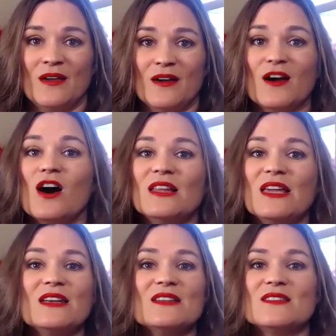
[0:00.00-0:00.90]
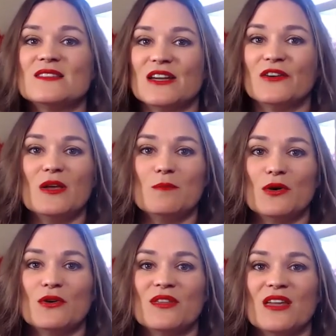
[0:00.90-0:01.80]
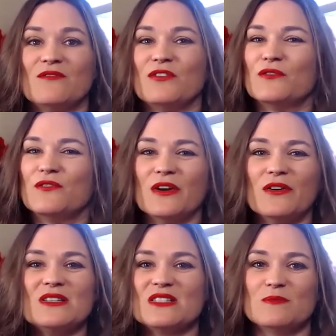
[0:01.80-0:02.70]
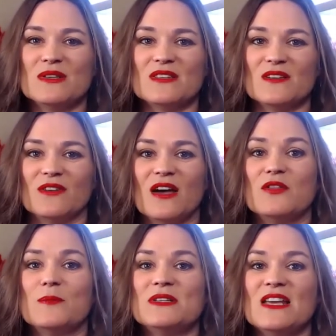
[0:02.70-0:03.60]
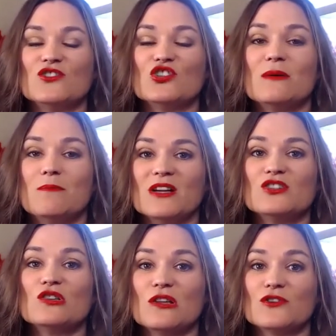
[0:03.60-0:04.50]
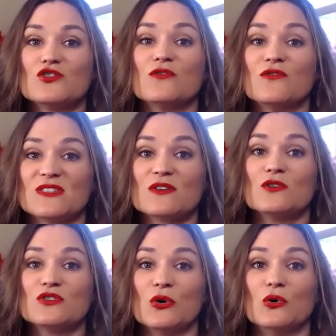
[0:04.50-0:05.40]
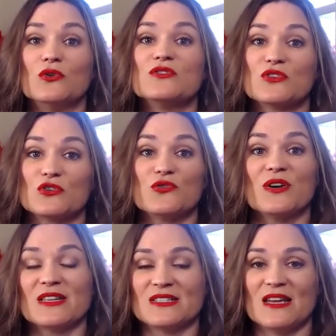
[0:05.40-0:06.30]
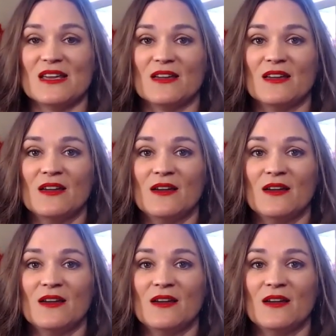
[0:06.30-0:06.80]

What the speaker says: Calling it a cesarean birth can feel very dismissive of the potentially much larger physical toll surgery can take.